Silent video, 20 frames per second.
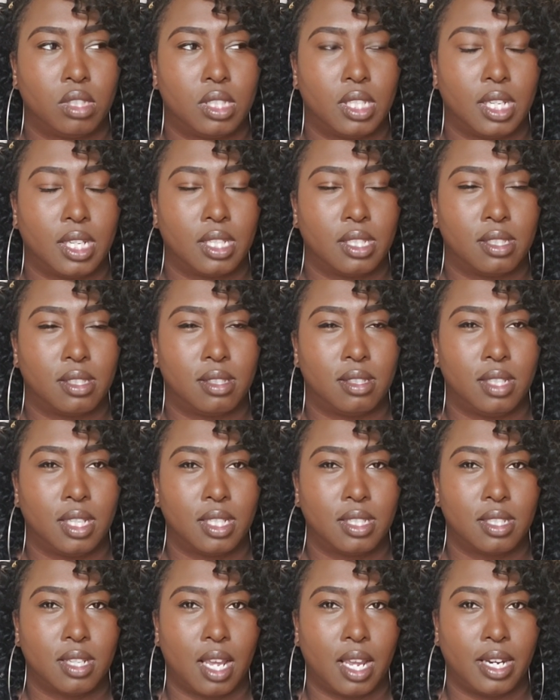think it's
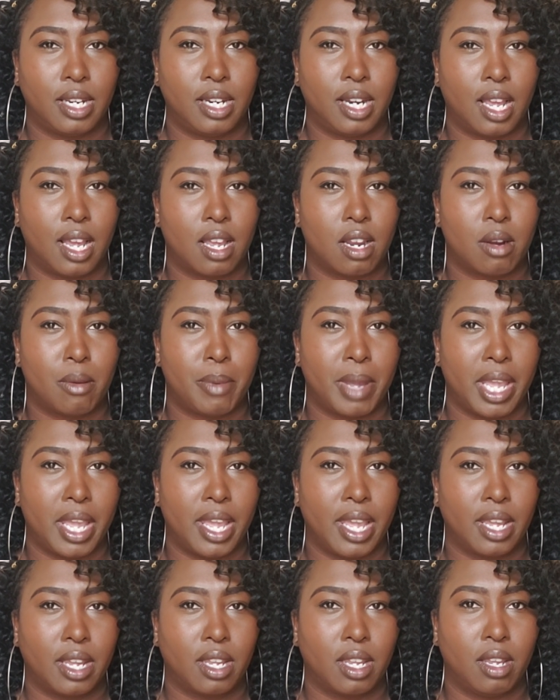$6.99 a
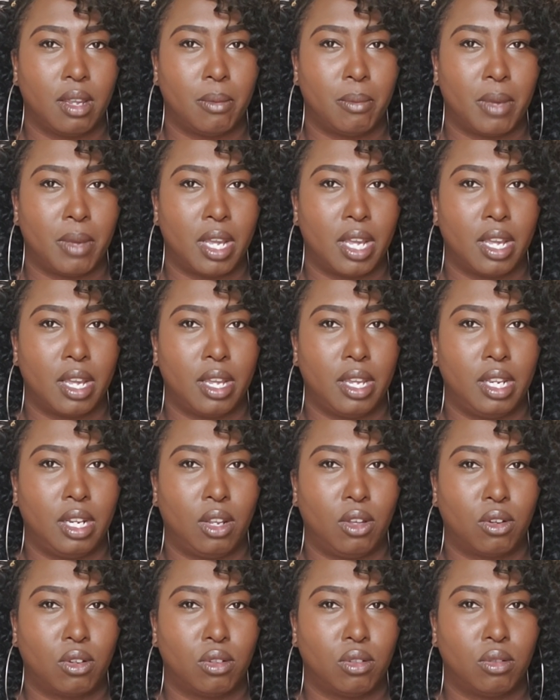pack in my
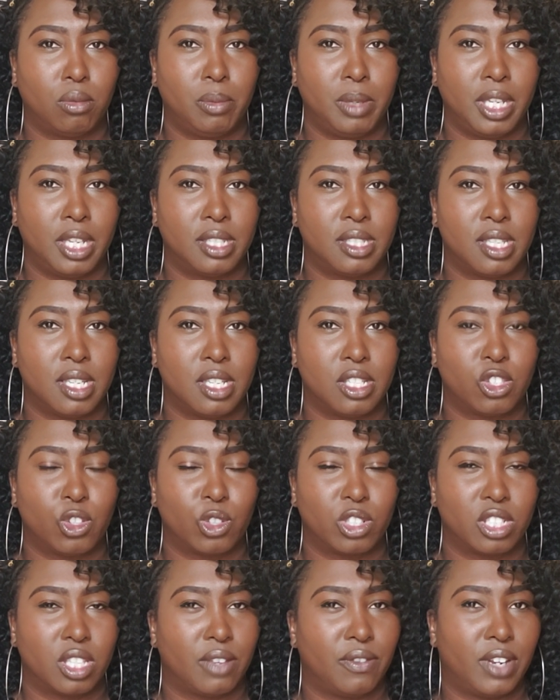local BSS, or
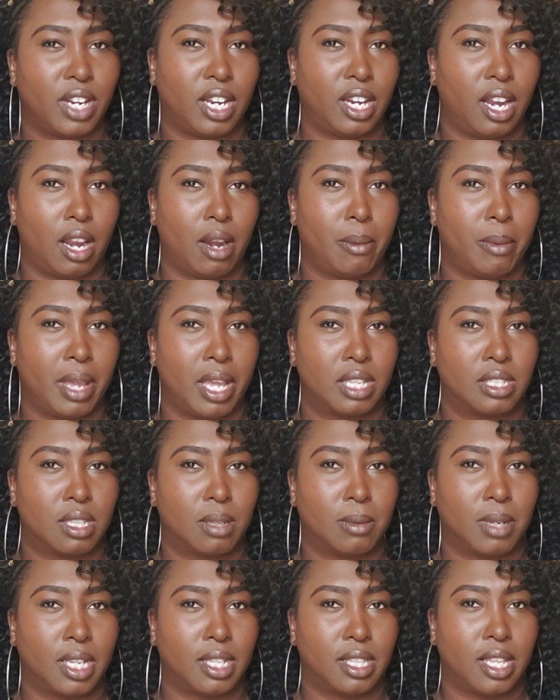$7.99 a pack,
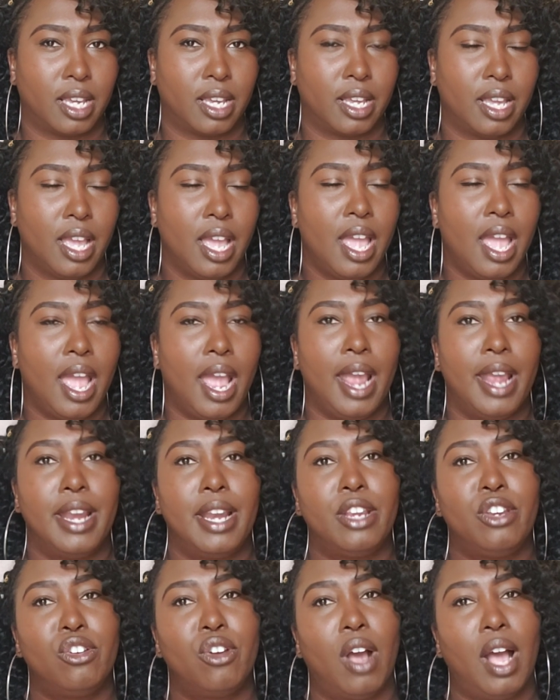something like that.
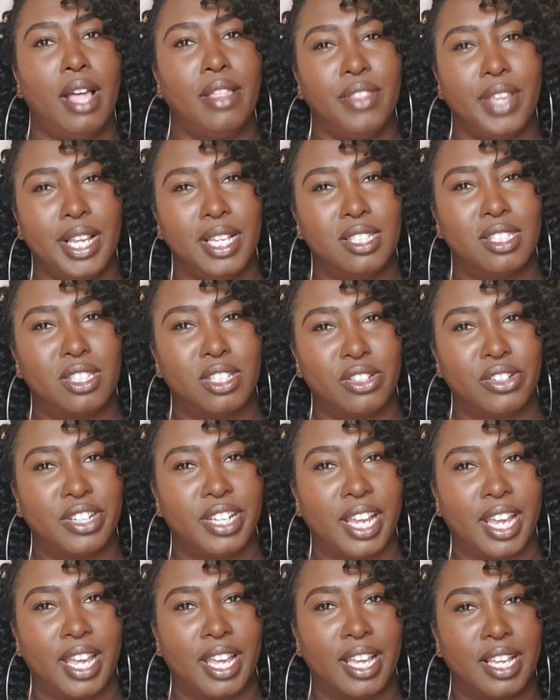And I think
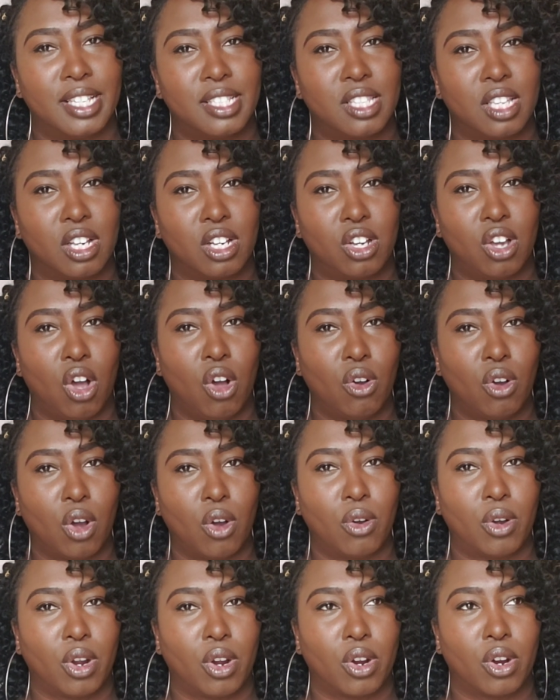Zury has a
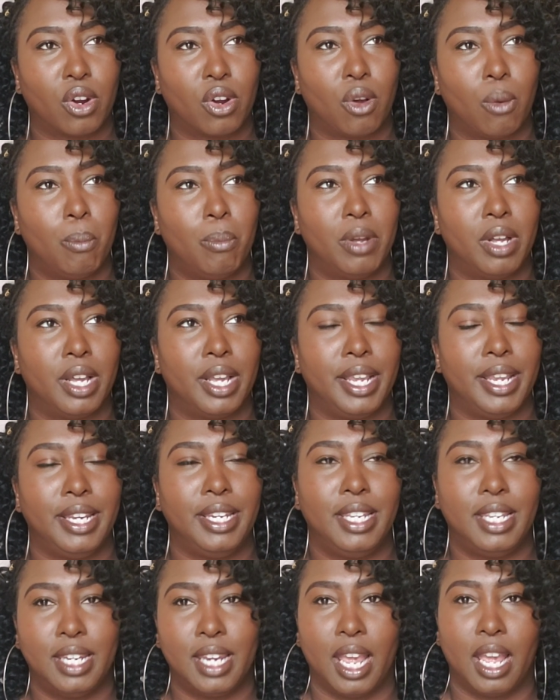Go-Go Curl, but
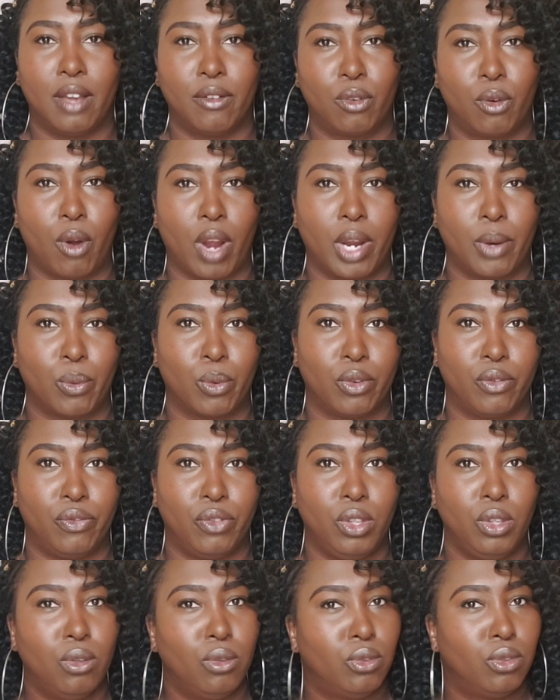it didn't have great
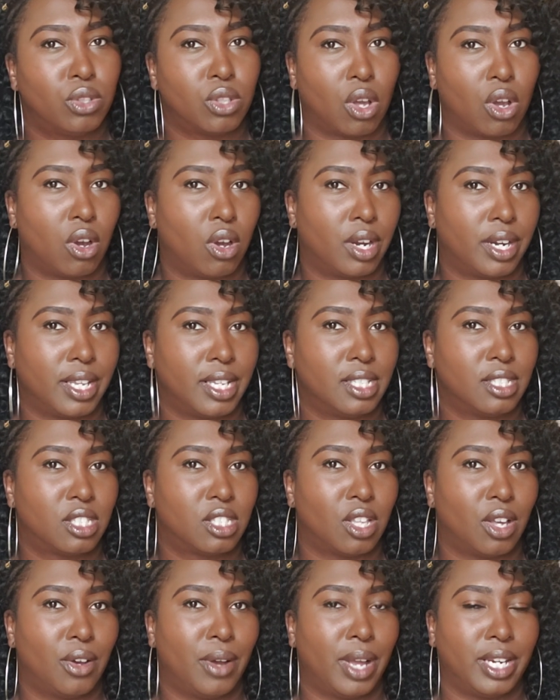reviews on it,
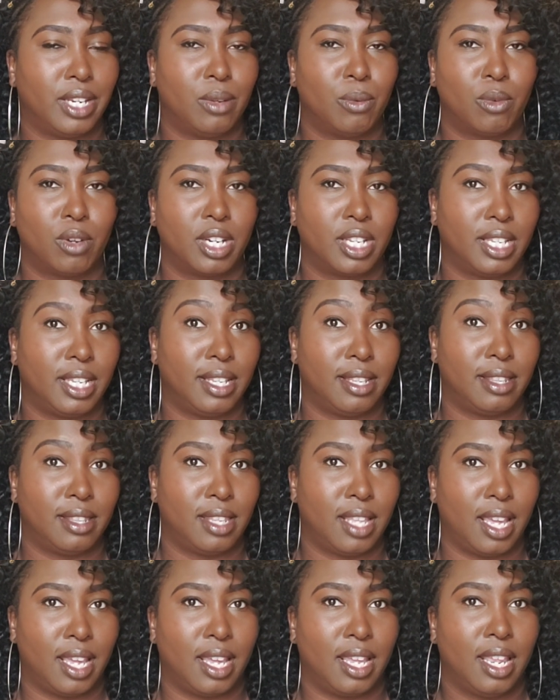so I didn't want to get
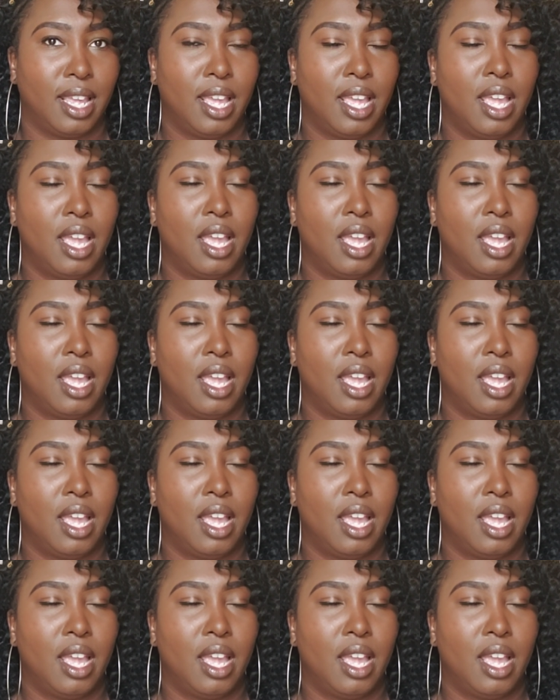that.